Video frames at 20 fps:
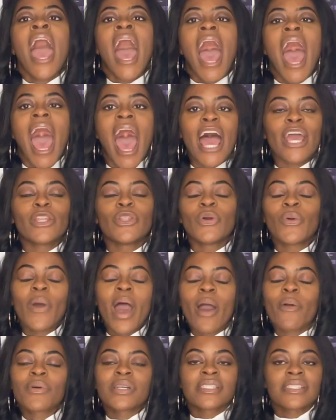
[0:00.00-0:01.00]
I knew
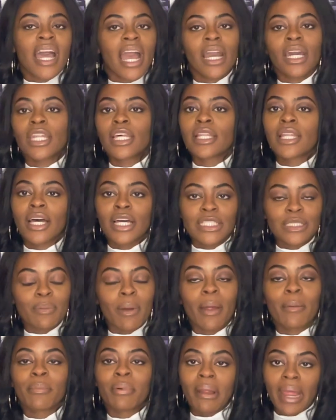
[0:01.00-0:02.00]
I was not going to launch
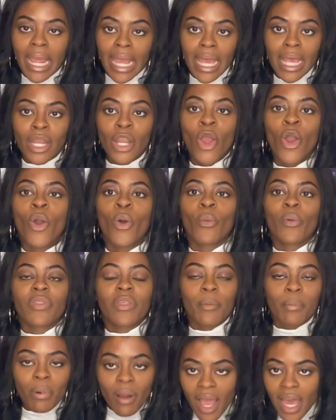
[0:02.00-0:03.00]
my brand with
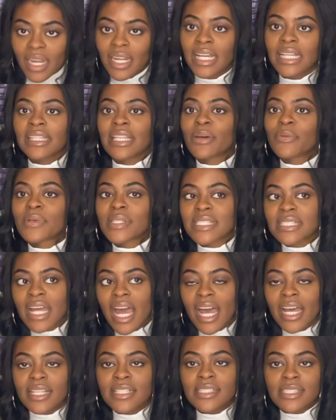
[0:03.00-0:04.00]
a product that was
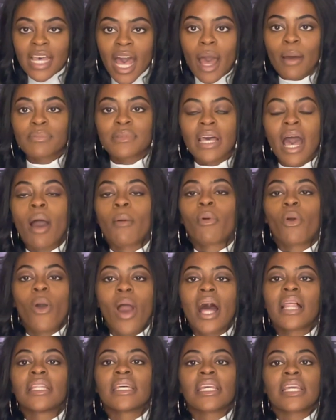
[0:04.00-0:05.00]
not top
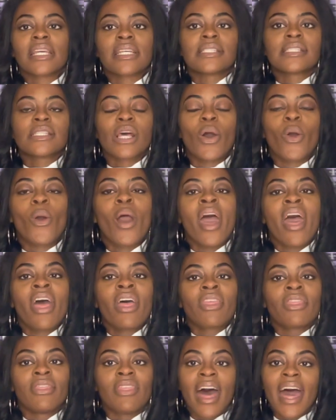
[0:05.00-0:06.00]
quality. So
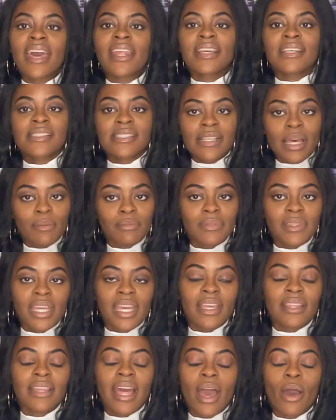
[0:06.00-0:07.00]
that is
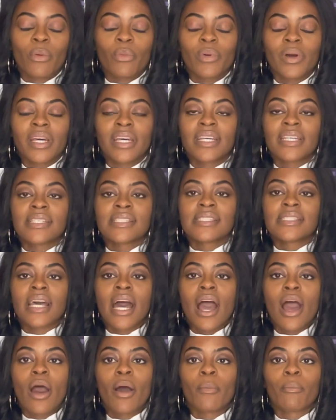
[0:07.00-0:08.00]
something that was
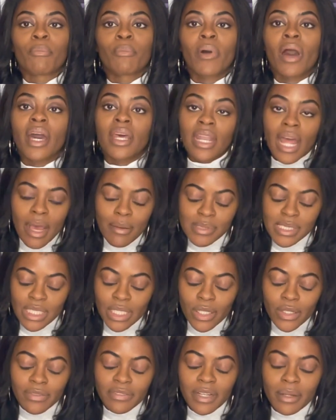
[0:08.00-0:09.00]
an
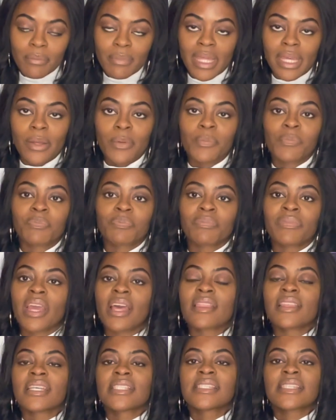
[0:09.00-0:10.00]
obstacle for me.
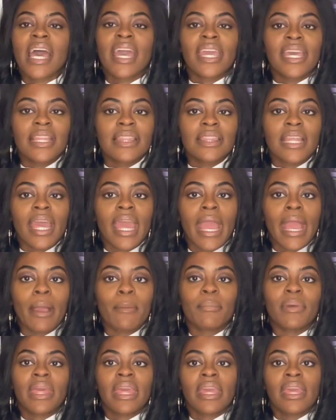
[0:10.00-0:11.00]
The second
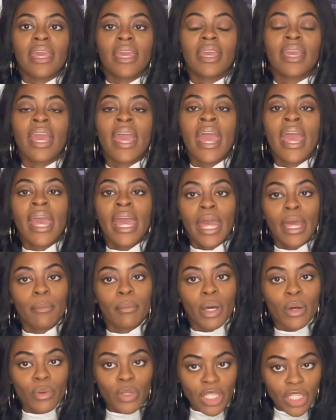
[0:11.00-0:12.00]
thing being
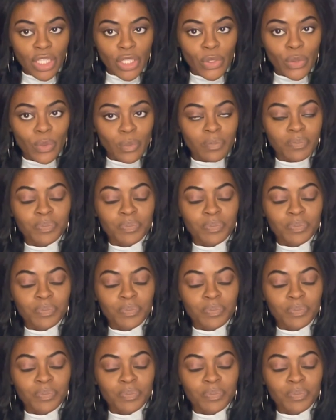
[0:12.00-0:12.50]
MOQ.